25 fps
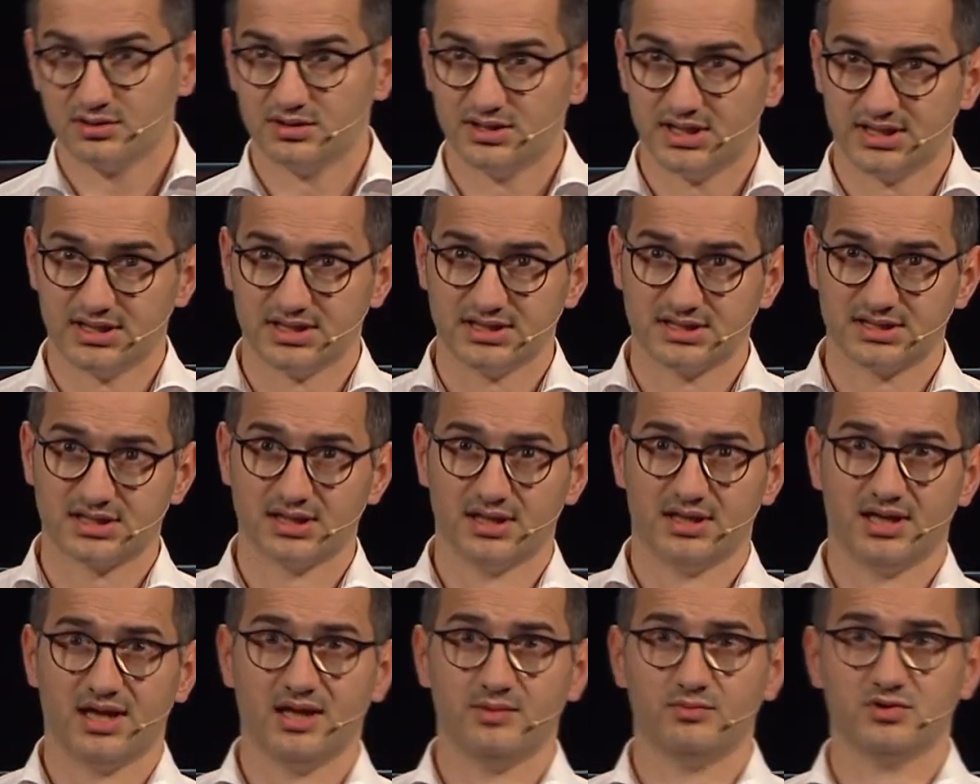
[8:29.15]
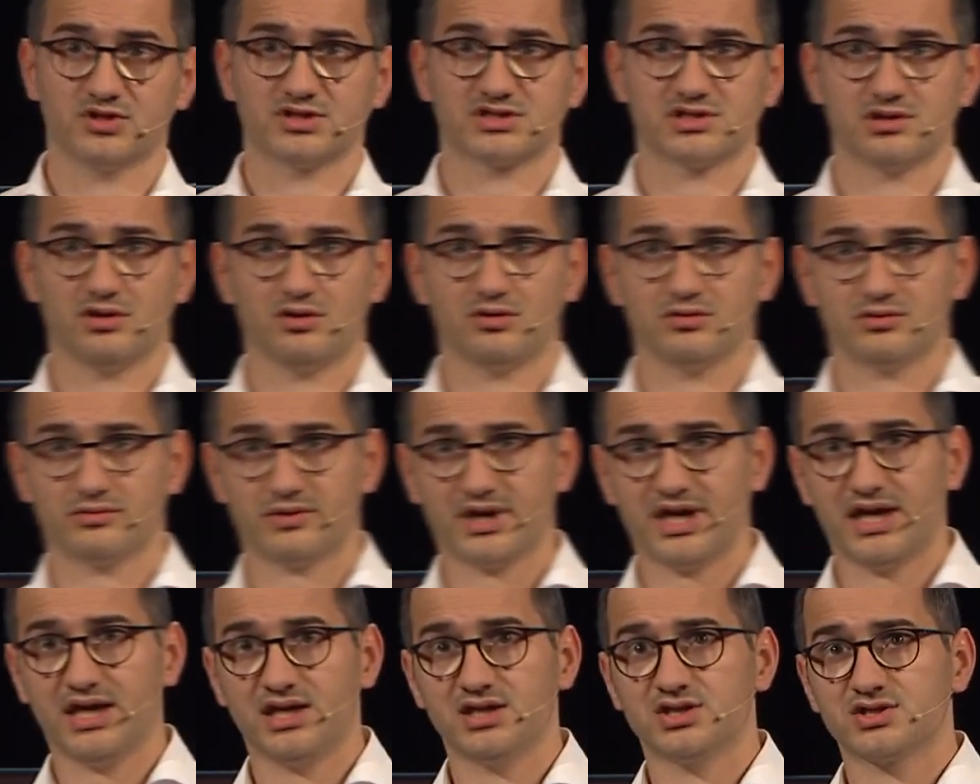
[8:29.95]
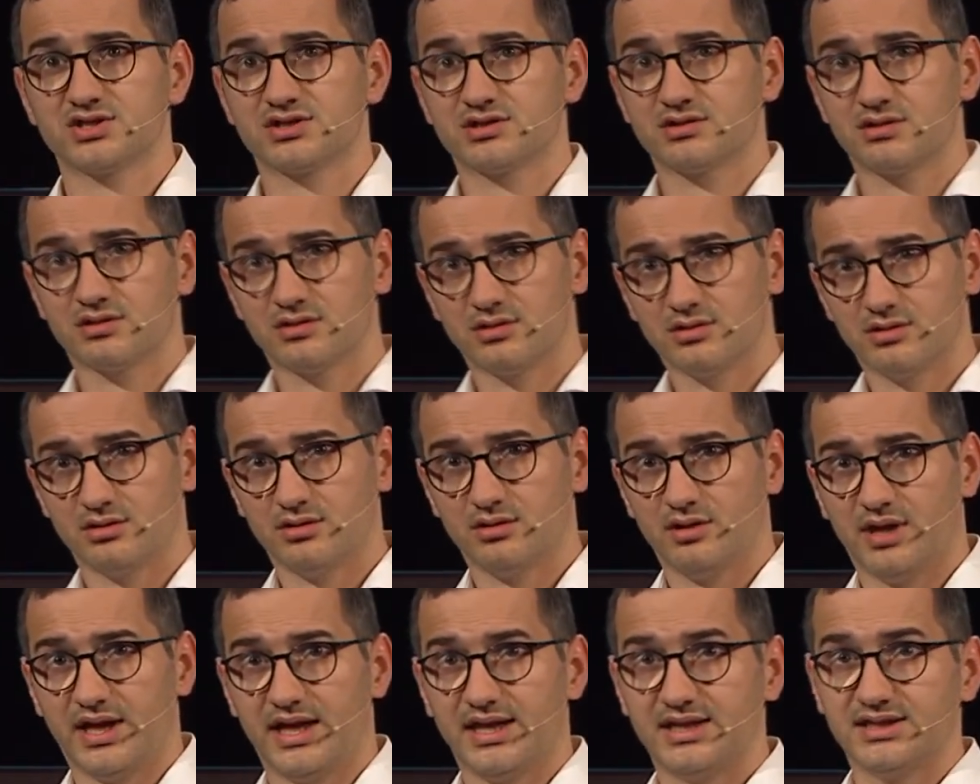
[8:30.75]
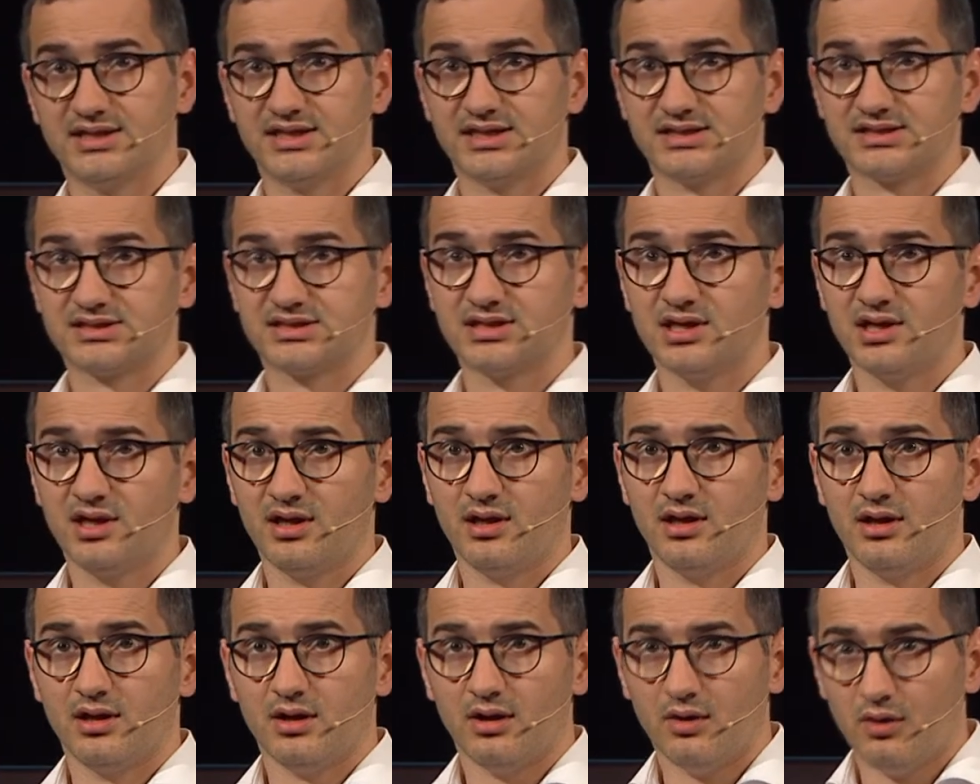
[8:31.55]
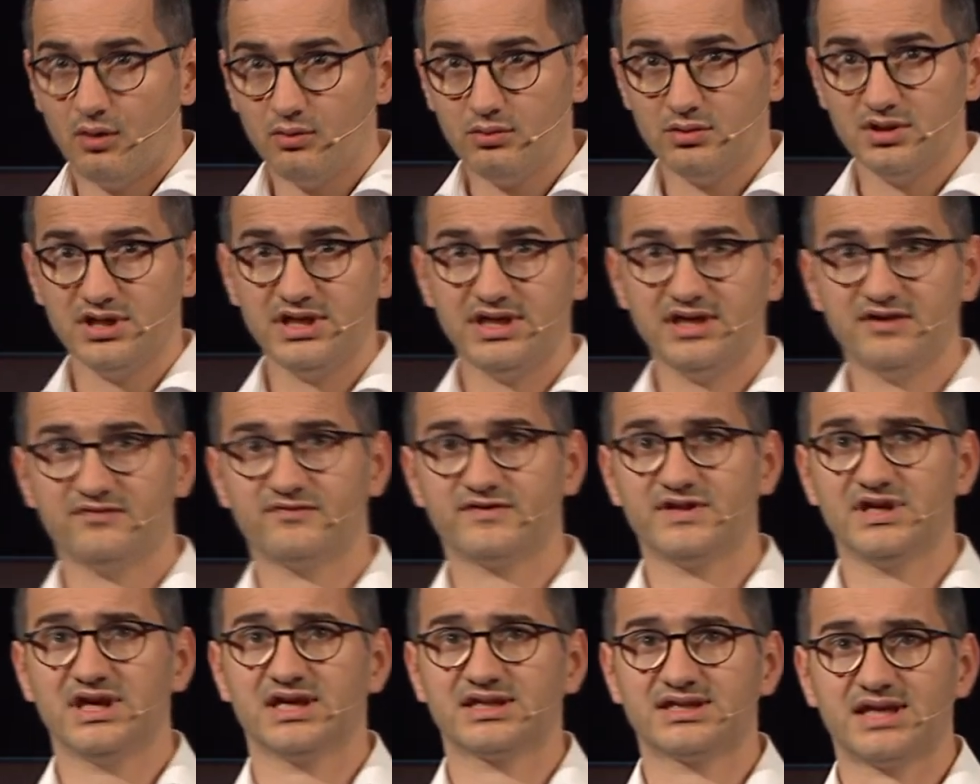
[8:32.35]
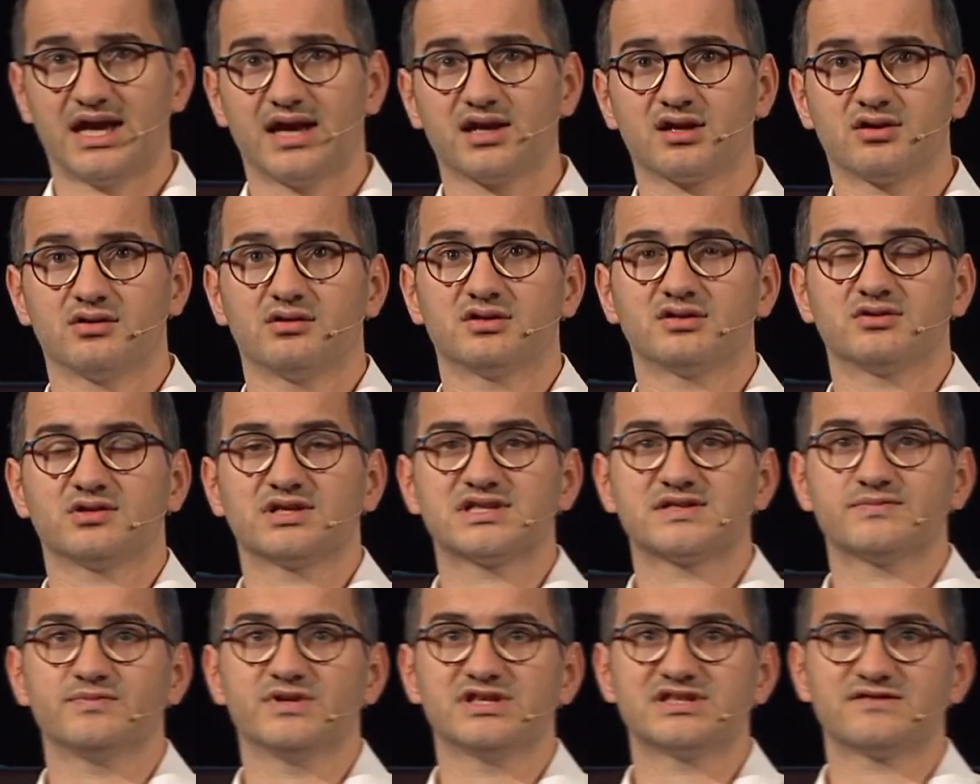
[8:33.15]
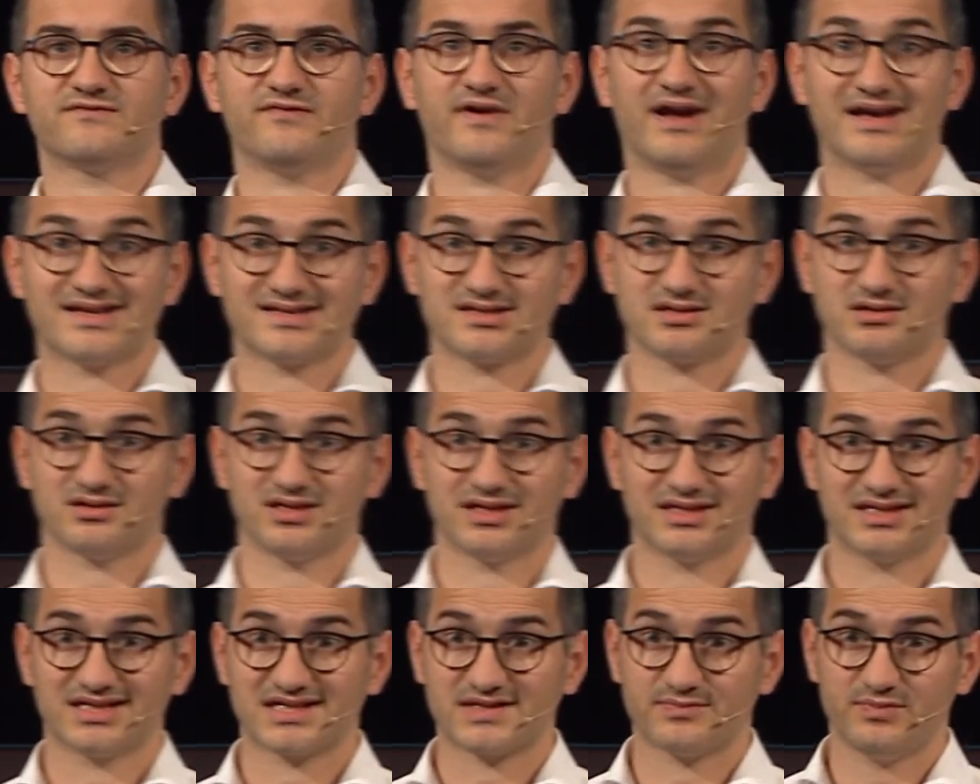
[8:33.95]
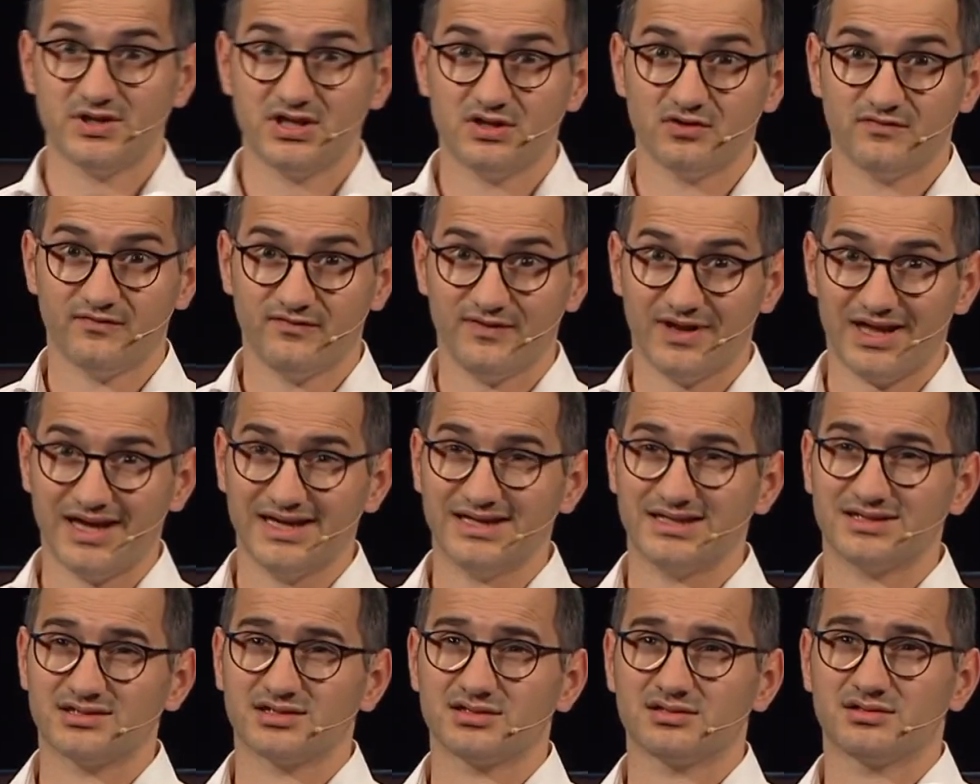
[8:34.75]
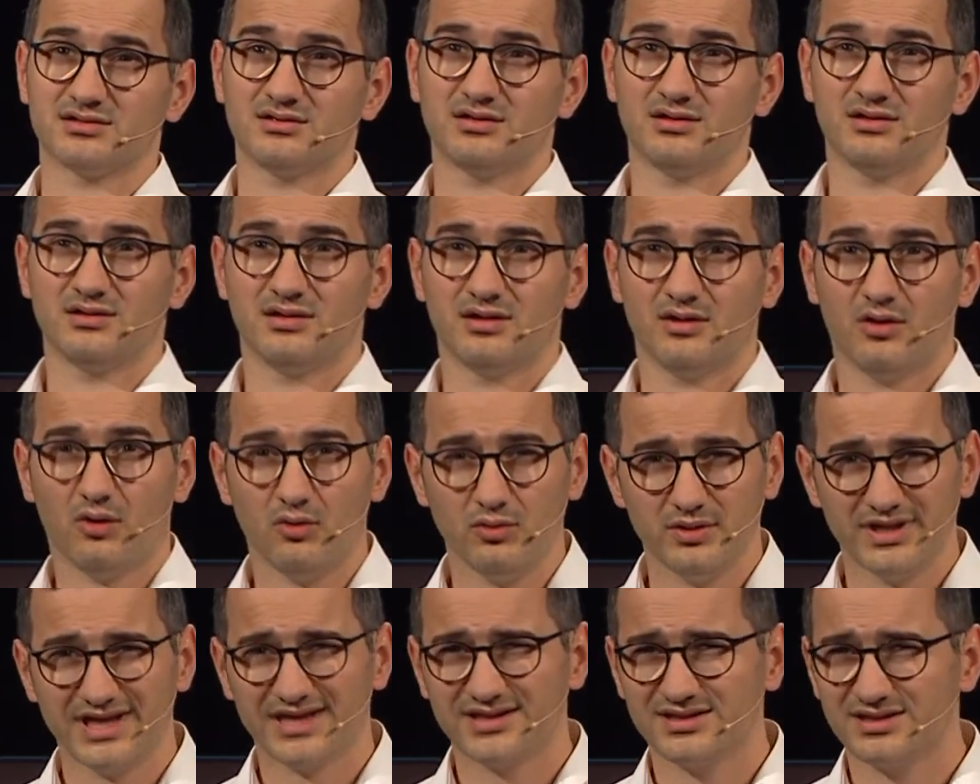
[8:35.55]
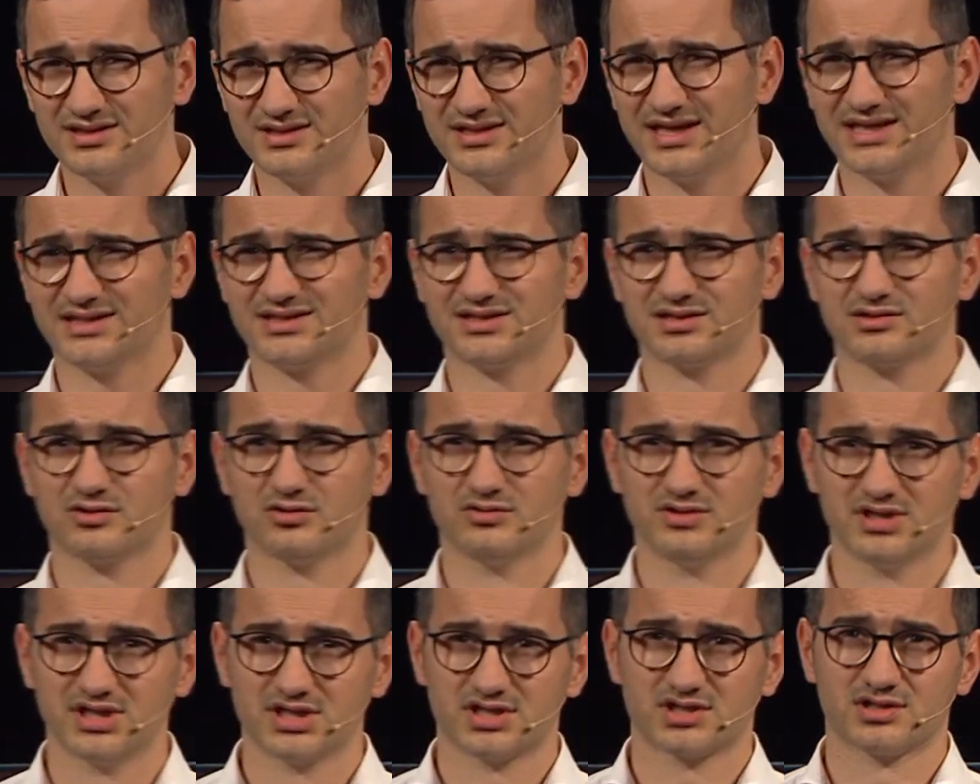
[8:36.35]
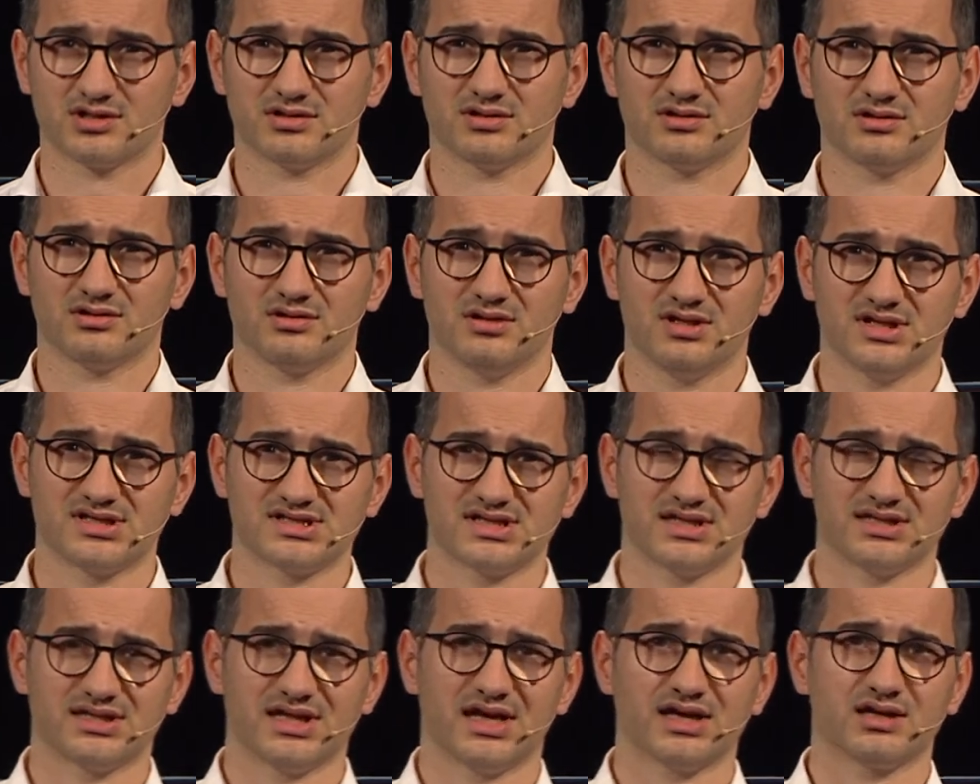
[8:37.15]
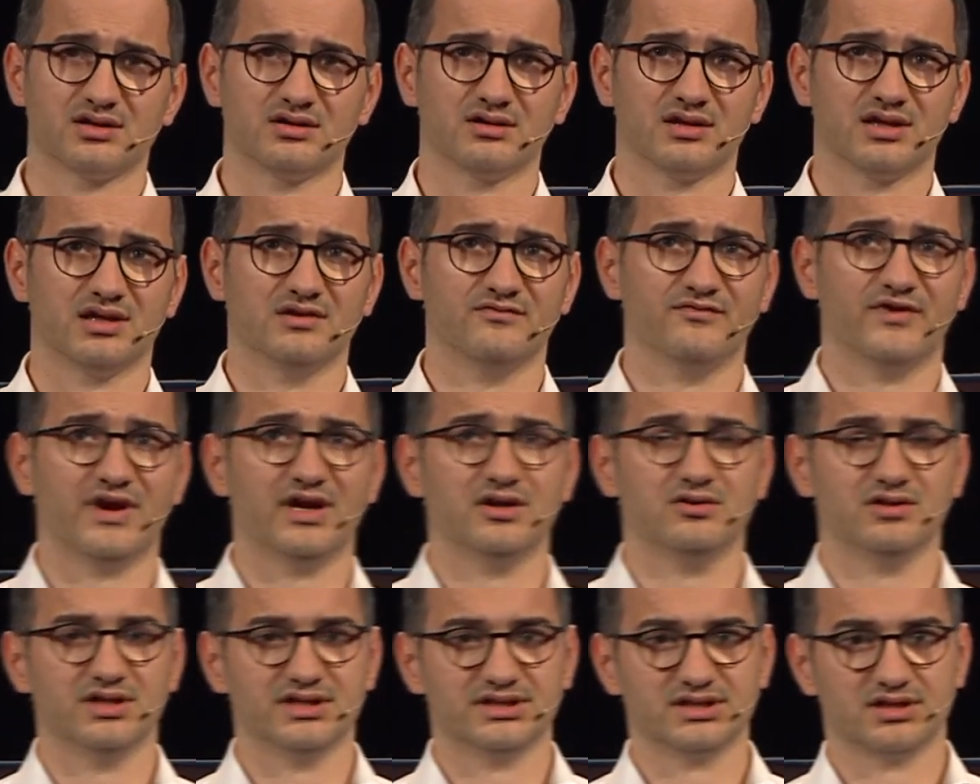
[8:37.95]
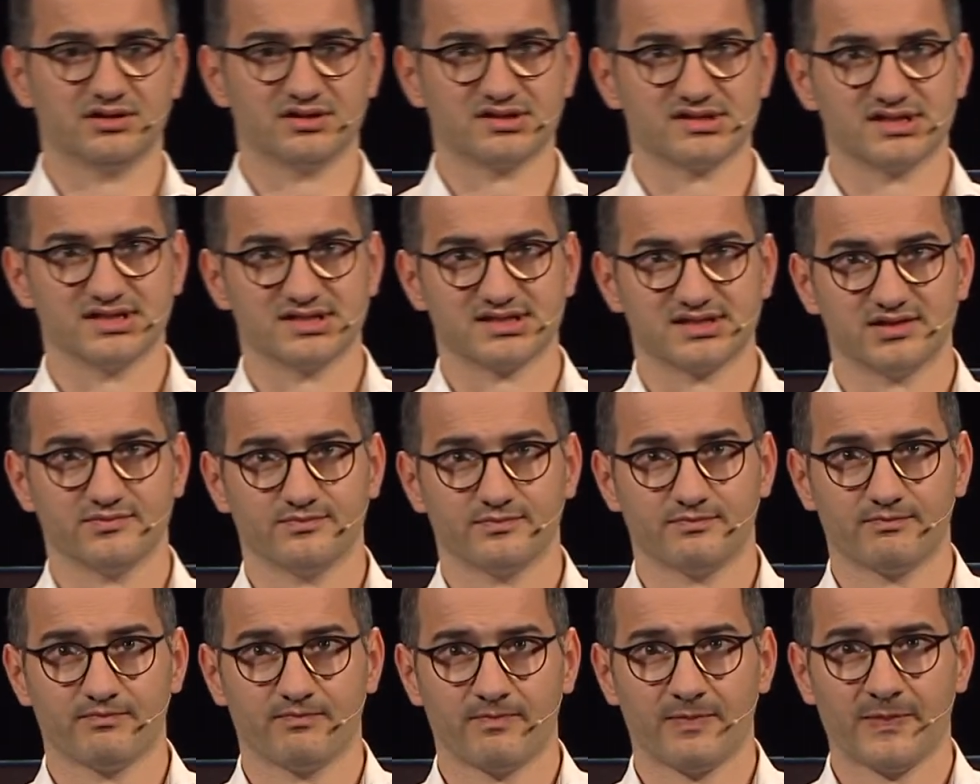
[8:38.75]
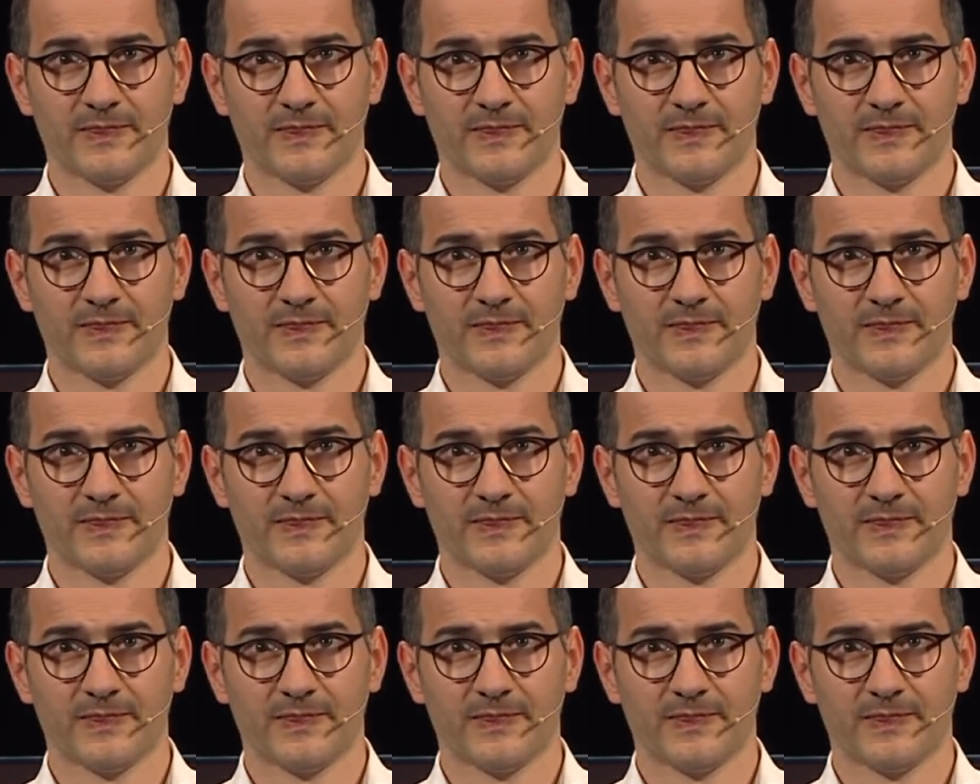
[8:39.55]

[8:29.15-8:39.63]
that it enables long range, and that only if the attacker transmits faster than the speed of light, only under that condition, this attacker can violate our system.